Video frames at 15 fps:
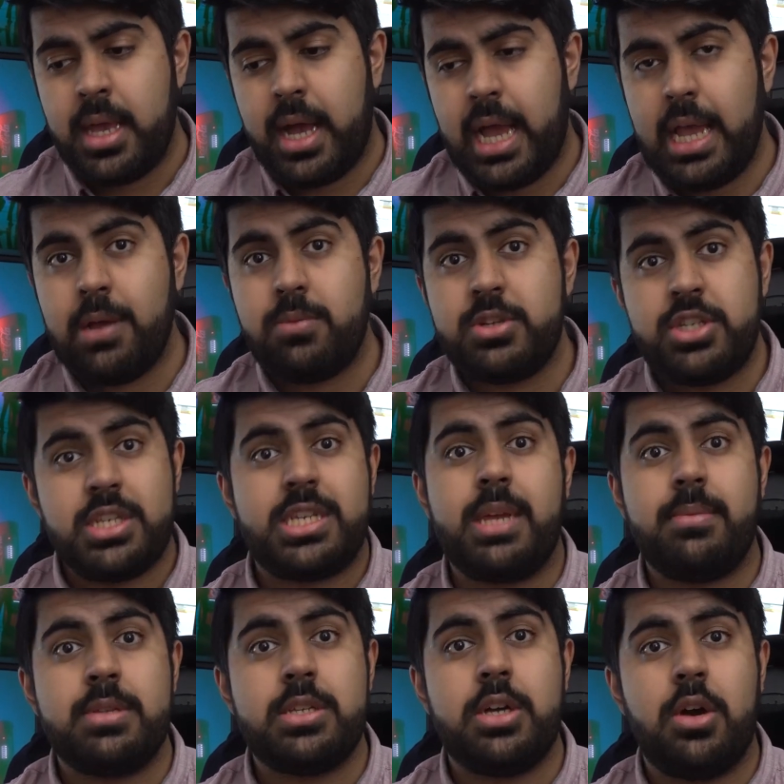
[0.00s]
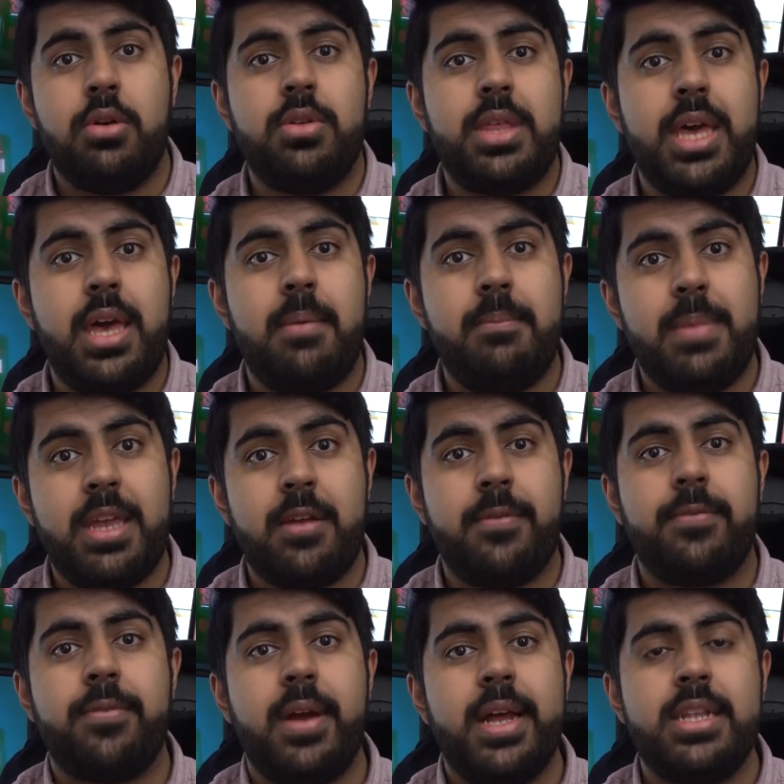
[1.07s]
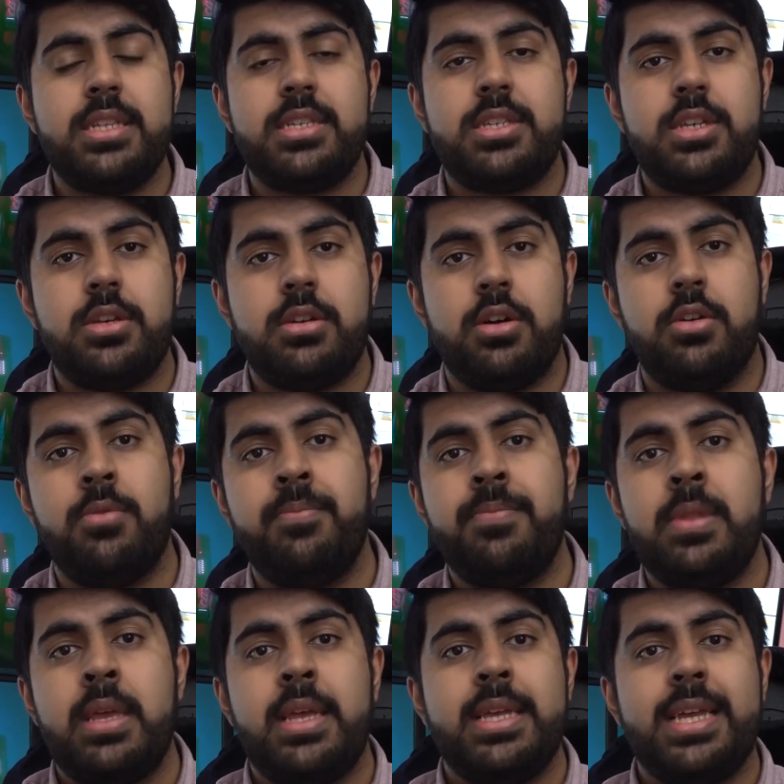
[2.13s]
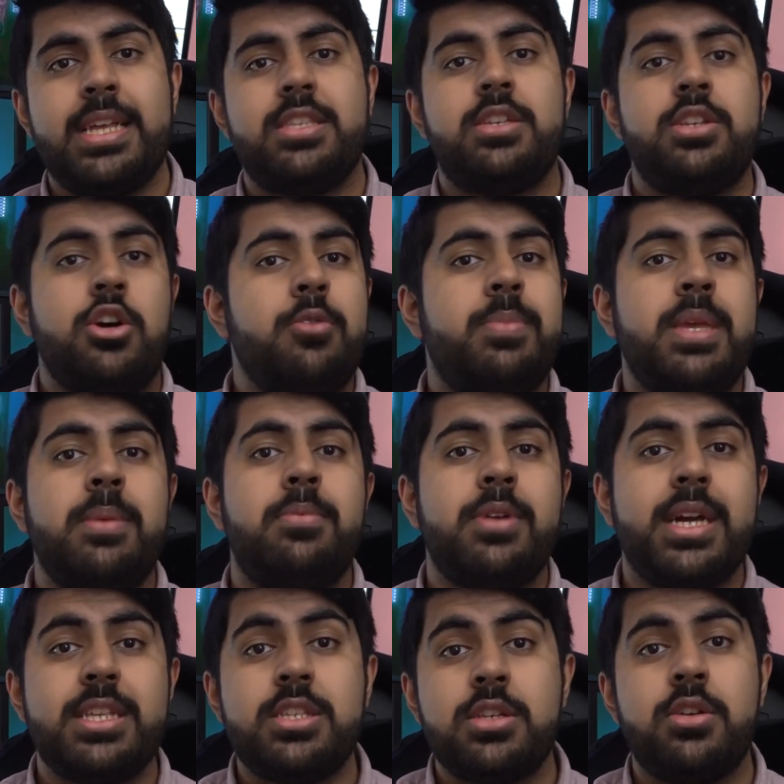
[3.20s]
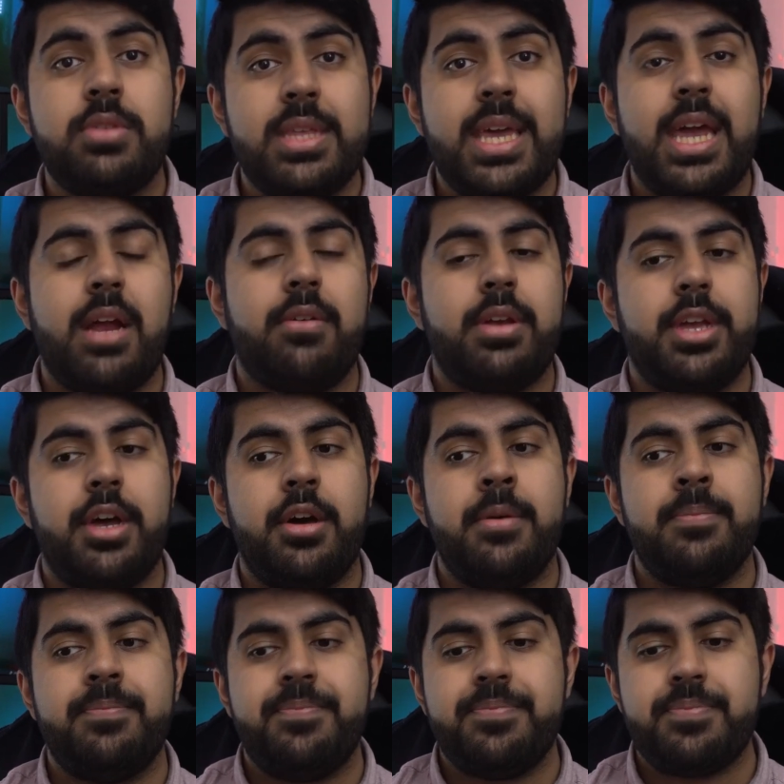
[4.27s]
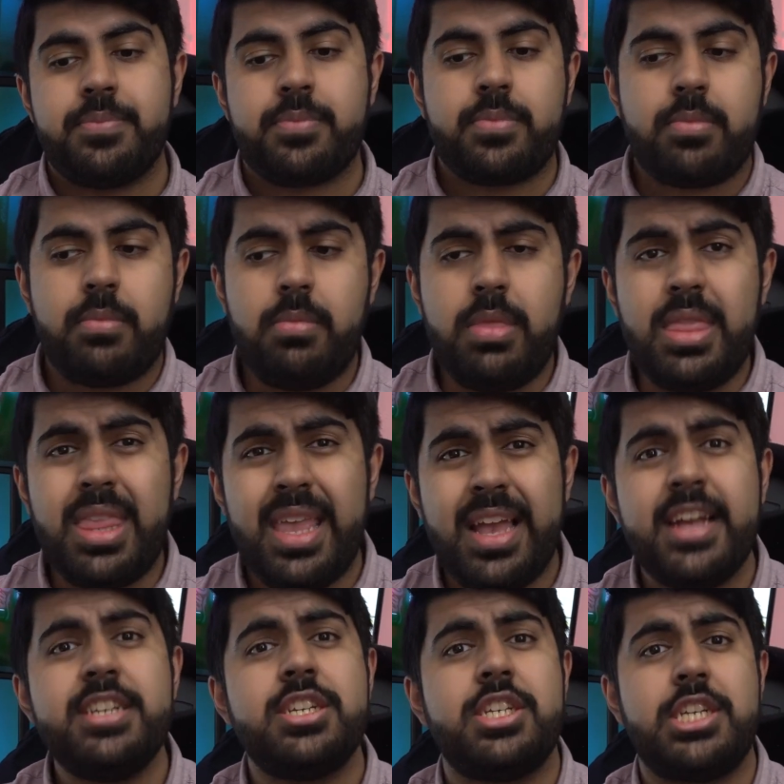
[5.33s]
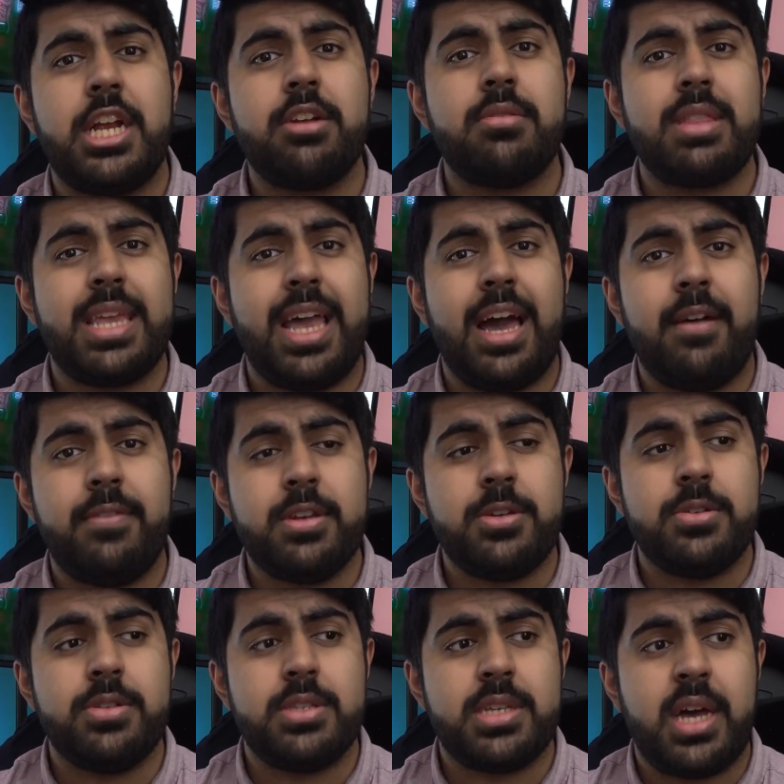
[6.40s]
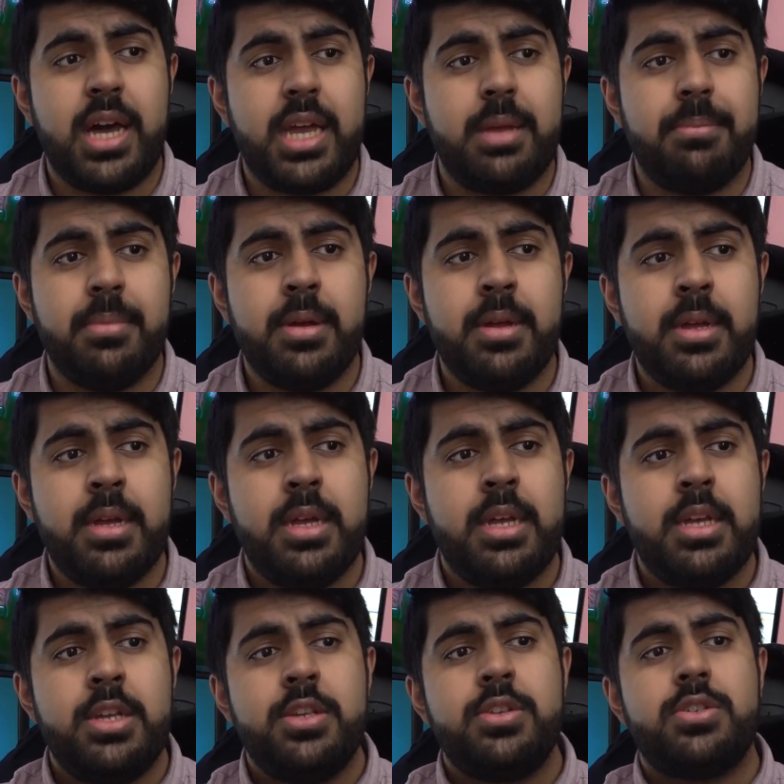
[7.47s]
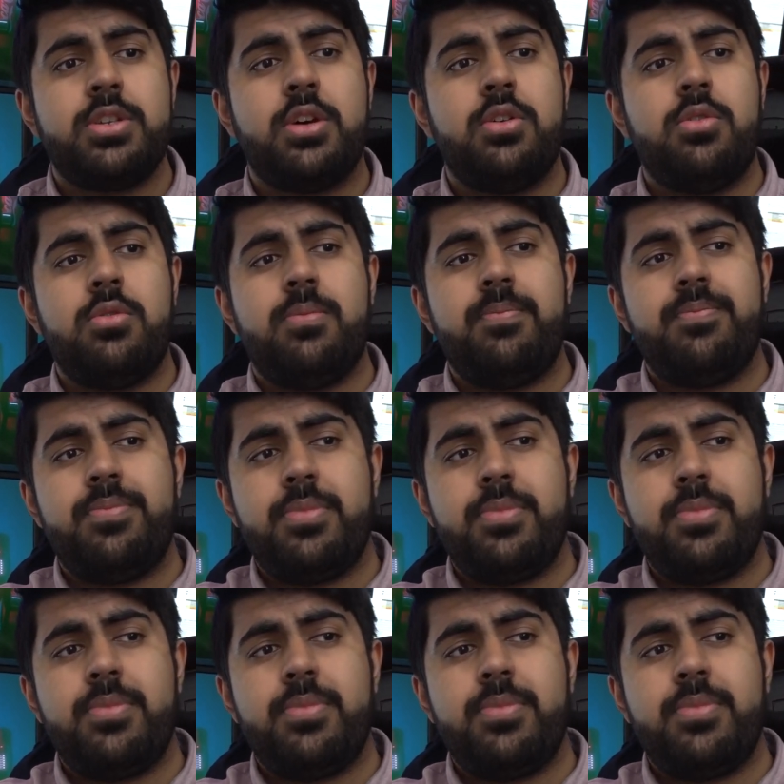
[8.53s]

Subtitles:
I was just able to go there, make friends, get to know people, get to know the area, and just generally have a good time. So